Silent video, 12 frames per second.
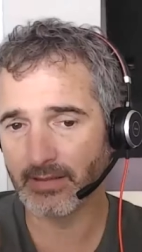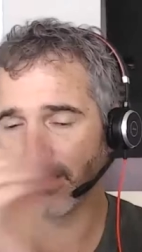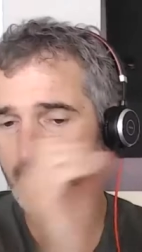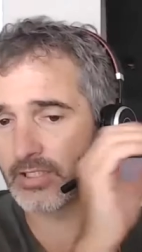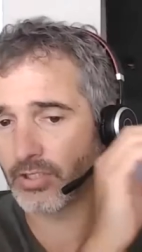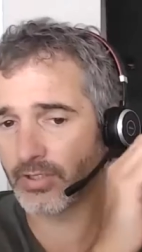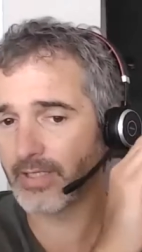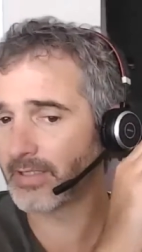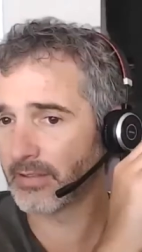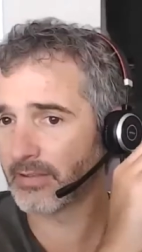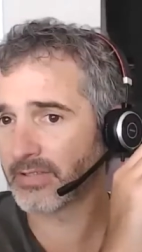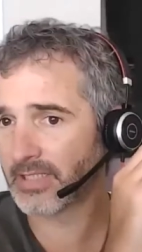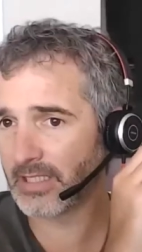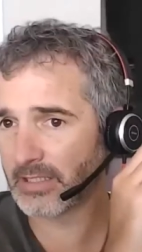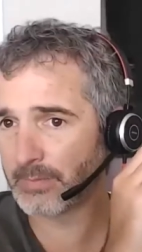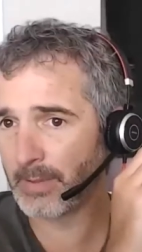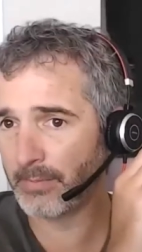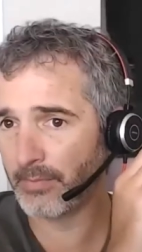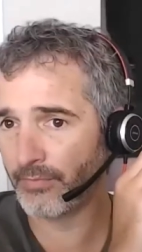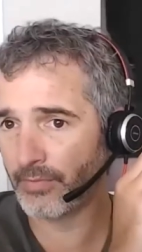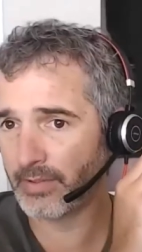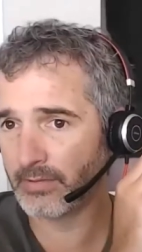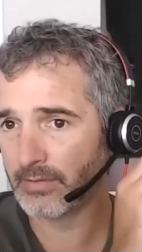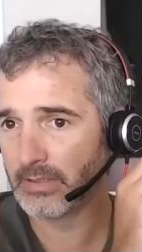these turn into little salespeople for
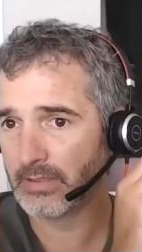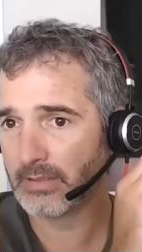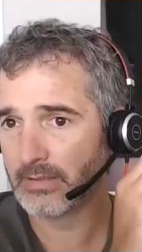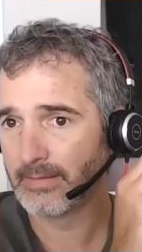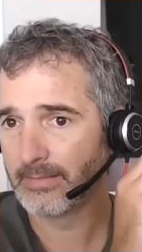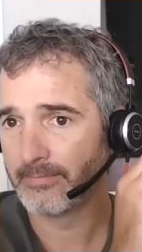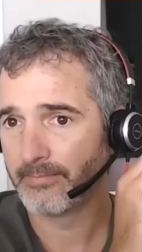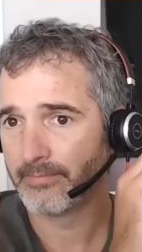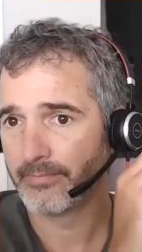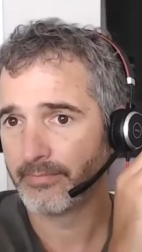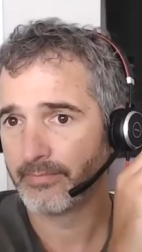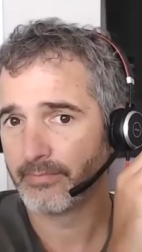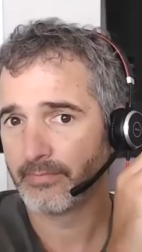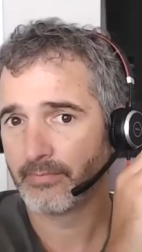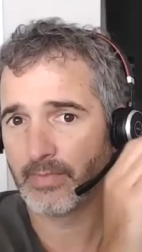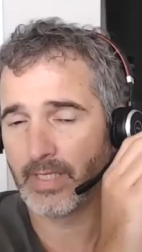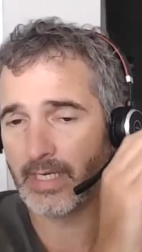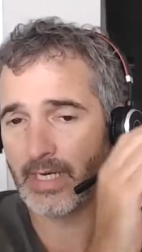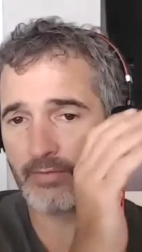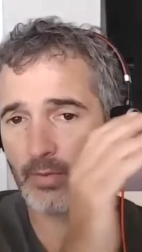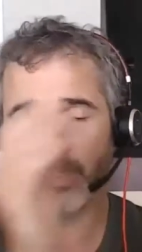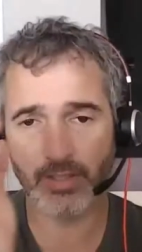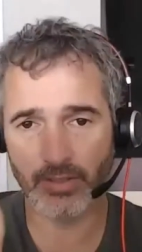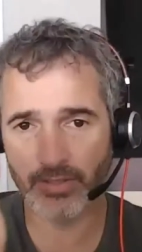you, that every
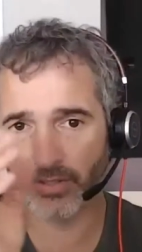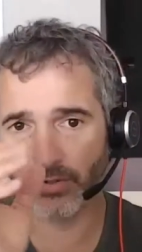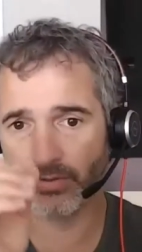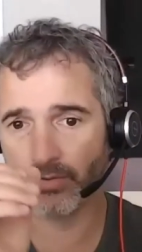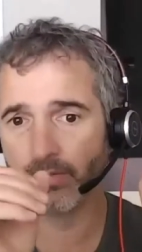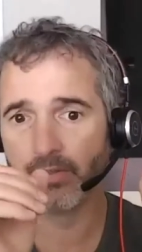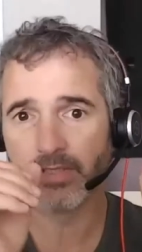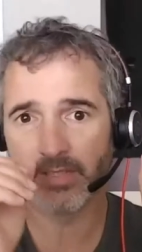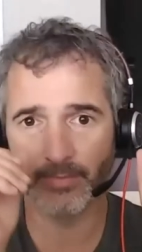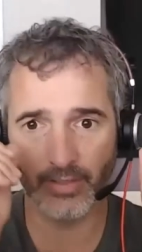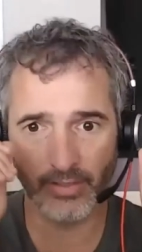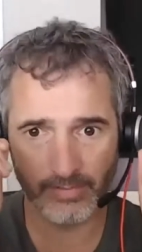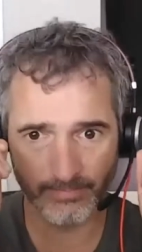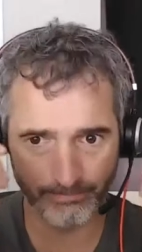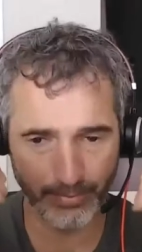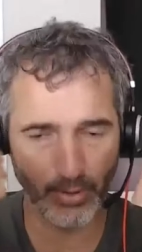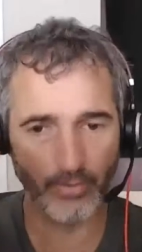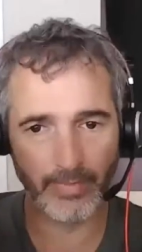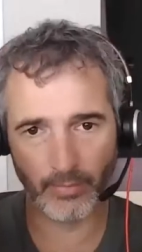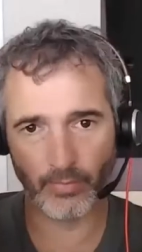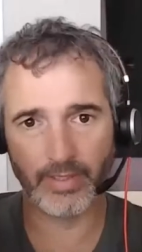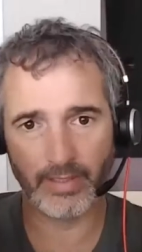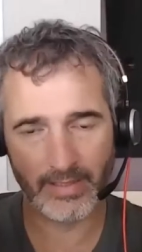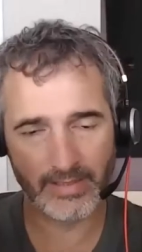week or two, someone goes, boom, I
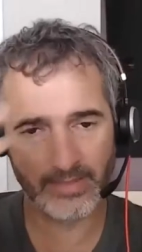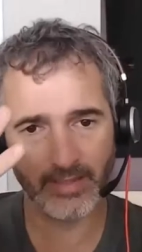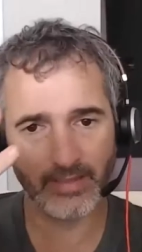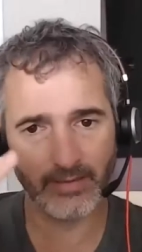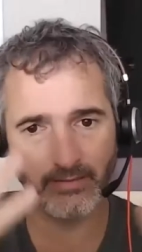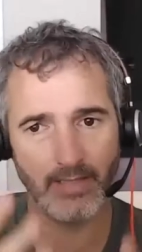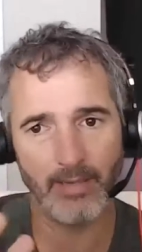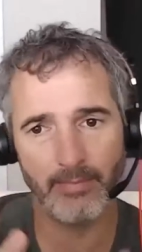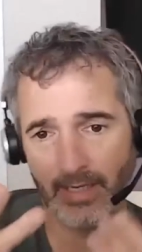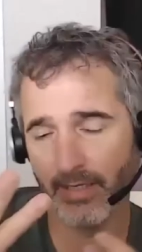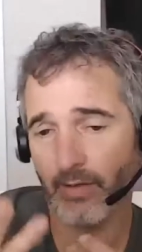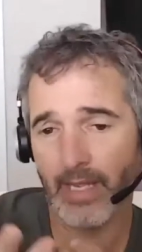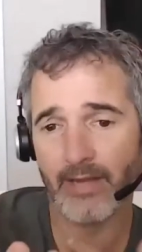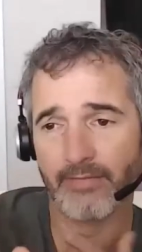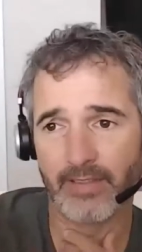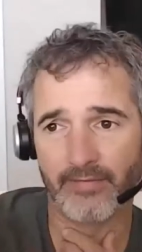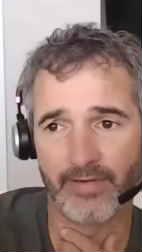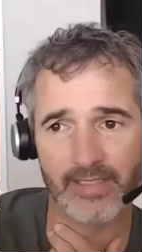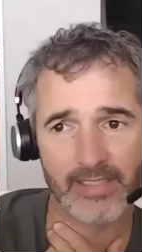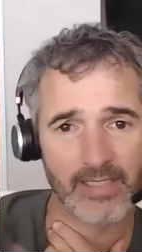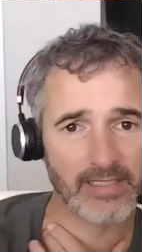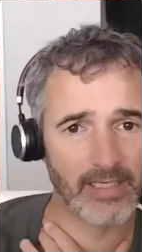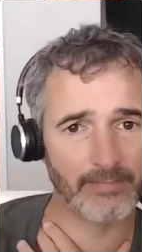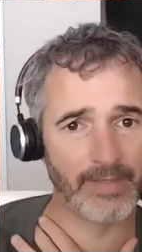want it. Has that, I mean, I don't have a device.
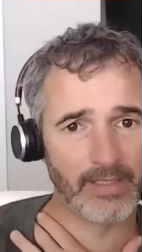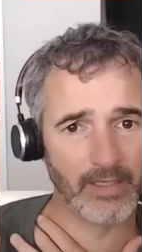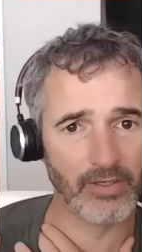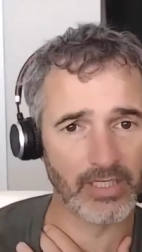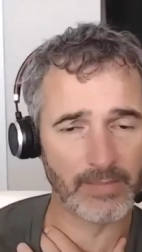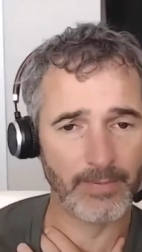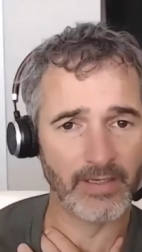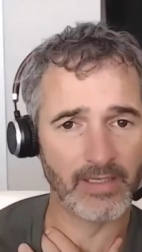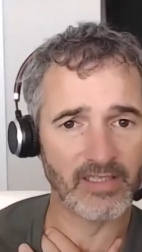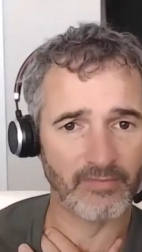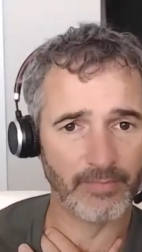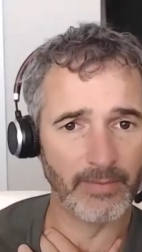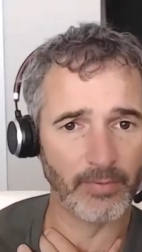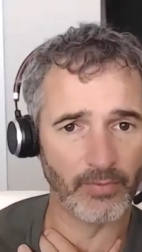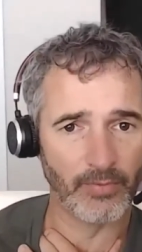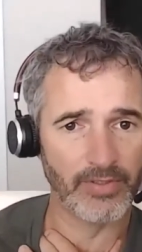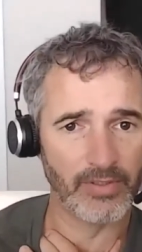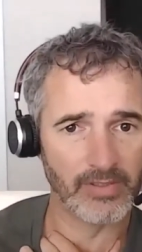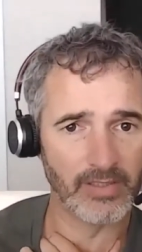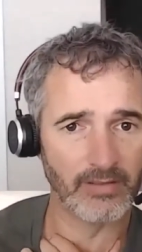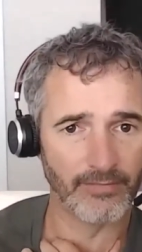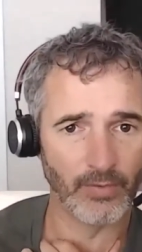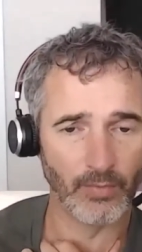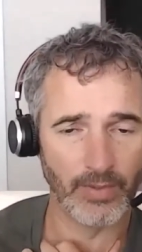Has that been your experience? If people will use it
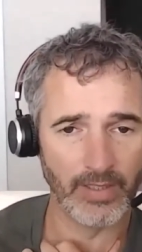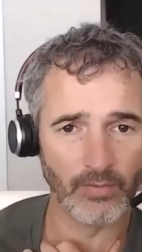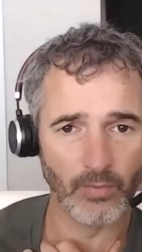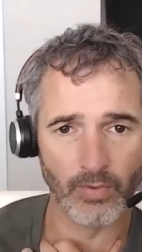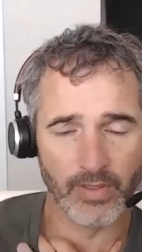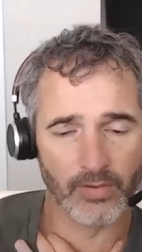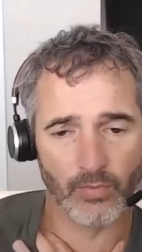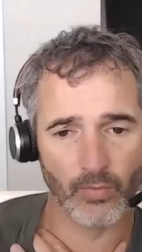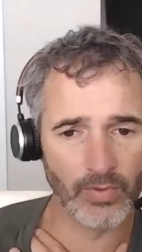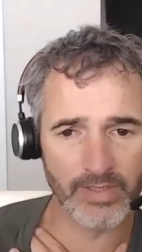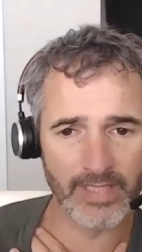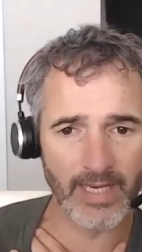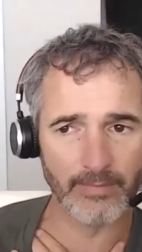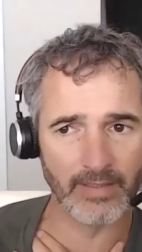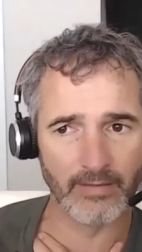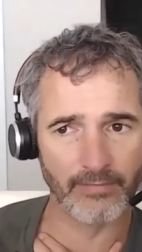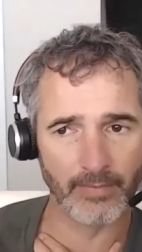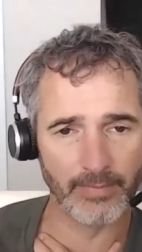for a week, what, what's happening for